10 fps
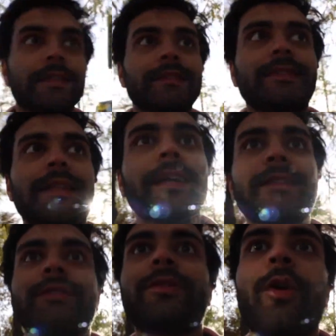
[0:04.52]
It's like
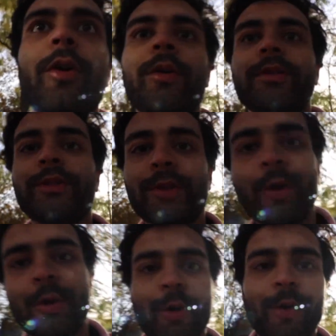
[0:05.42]

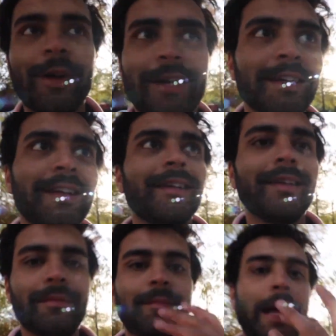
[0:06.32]
so cold.
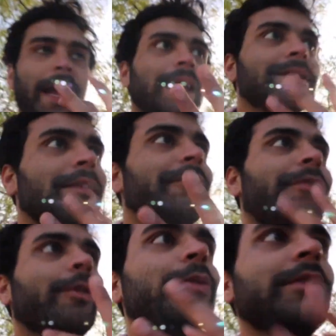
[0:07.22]
My hands are
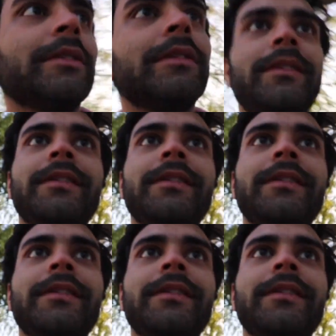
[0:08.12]
frozen.